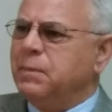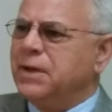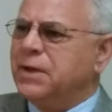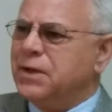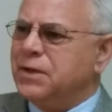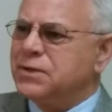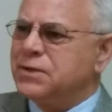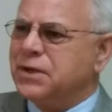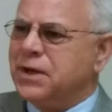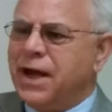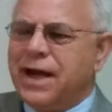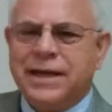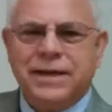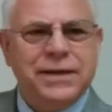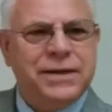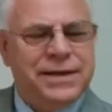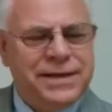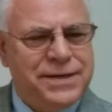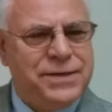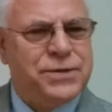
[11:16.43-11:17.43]
Because
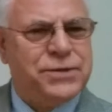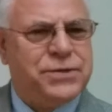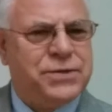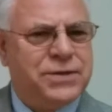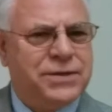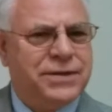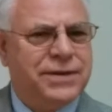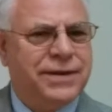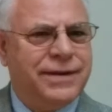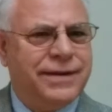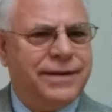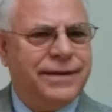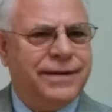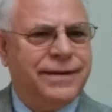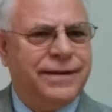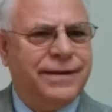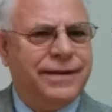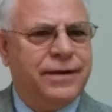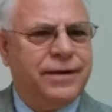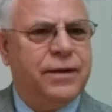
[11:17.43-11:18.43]
God is
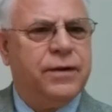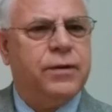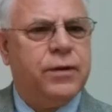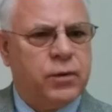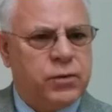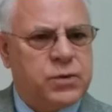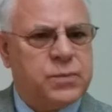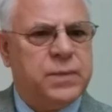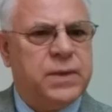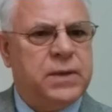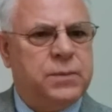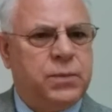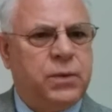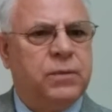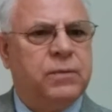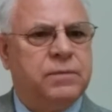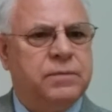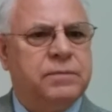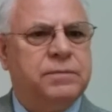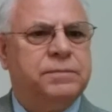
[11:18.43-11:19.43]
those
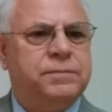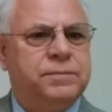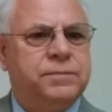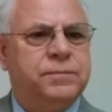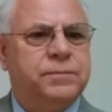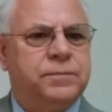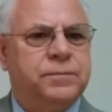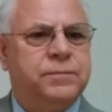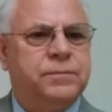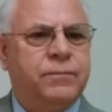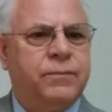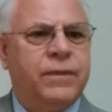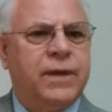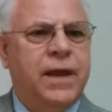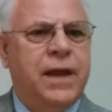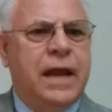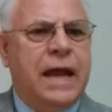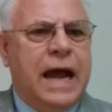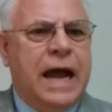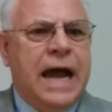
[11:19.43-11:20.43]
people.
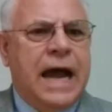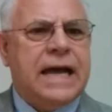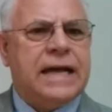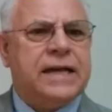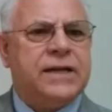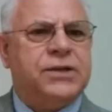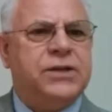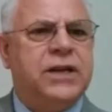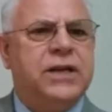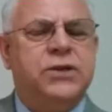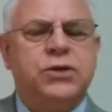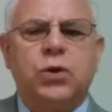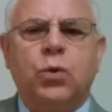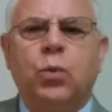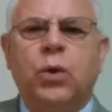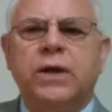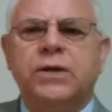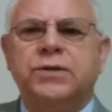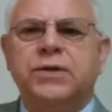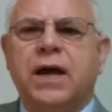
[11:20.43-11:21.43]
I had a teacher
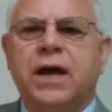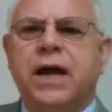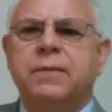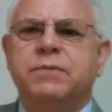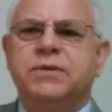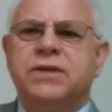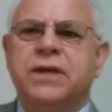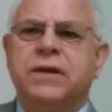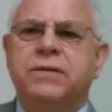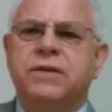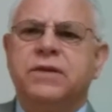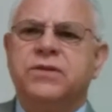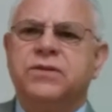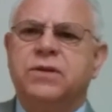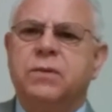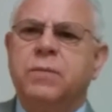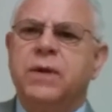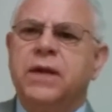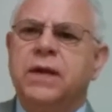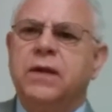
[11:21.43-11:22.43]
one time say
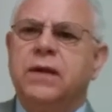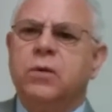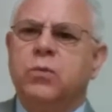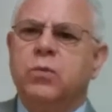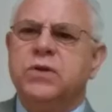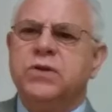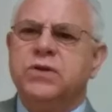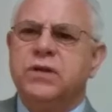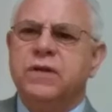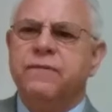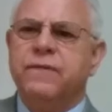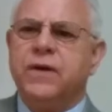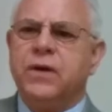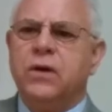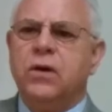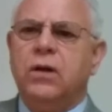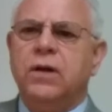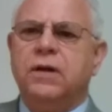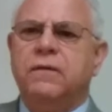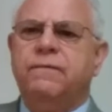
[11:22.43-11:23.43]
this to me, and it was
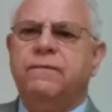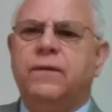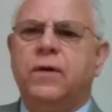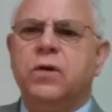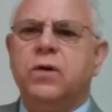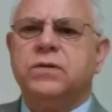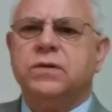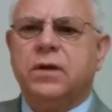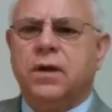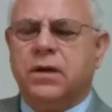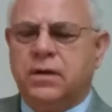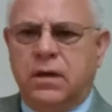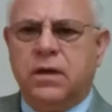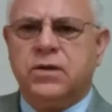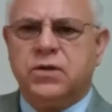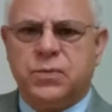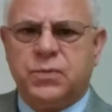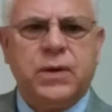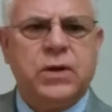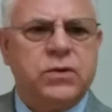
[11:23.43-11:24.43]
difficult at first,
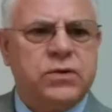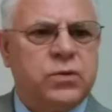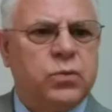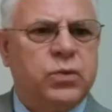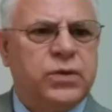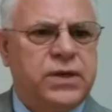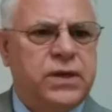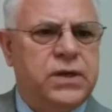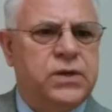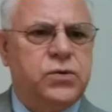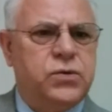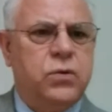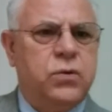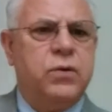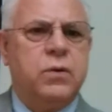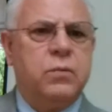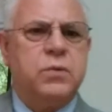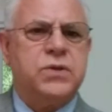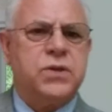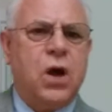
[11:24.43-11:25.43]
a spiritual teacher,
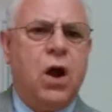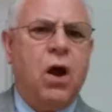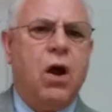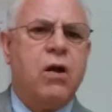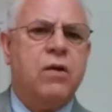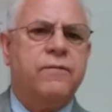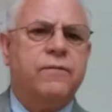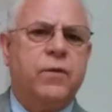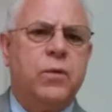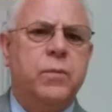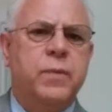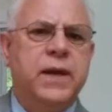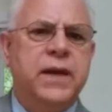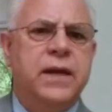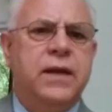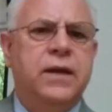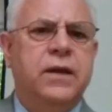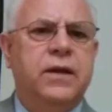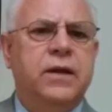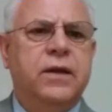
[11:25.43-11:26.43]
and it was hard for
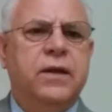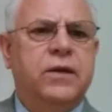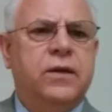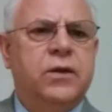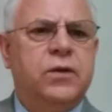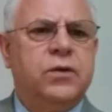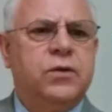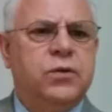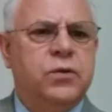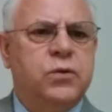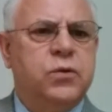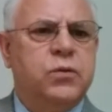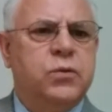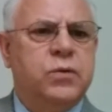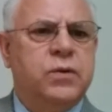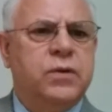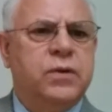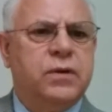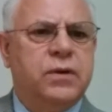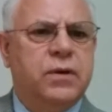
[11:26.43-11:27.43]
me
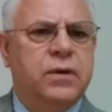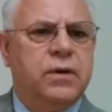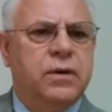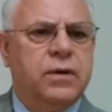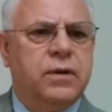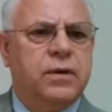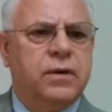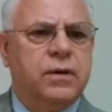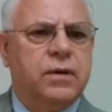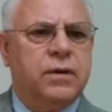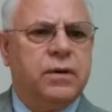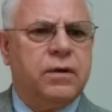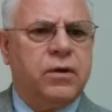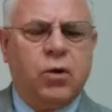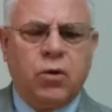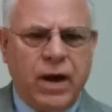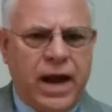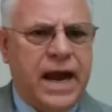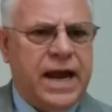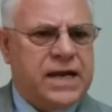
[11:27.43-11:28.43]
to
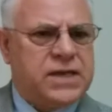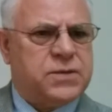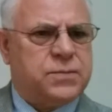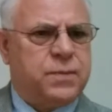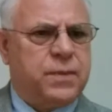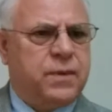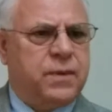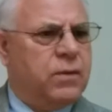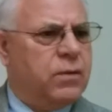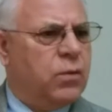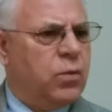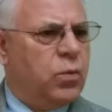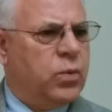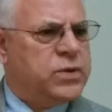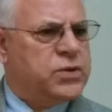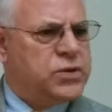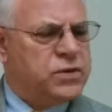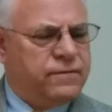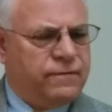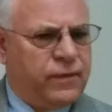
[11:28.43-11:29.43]
grasp
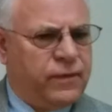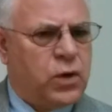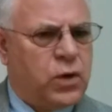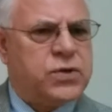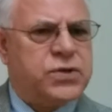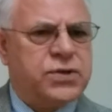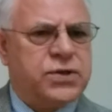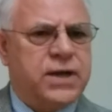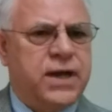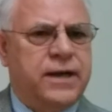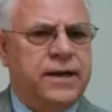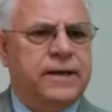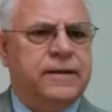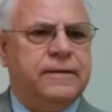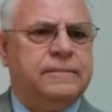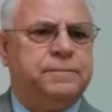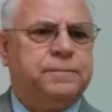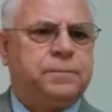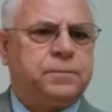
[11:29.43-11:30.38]
when she first said it.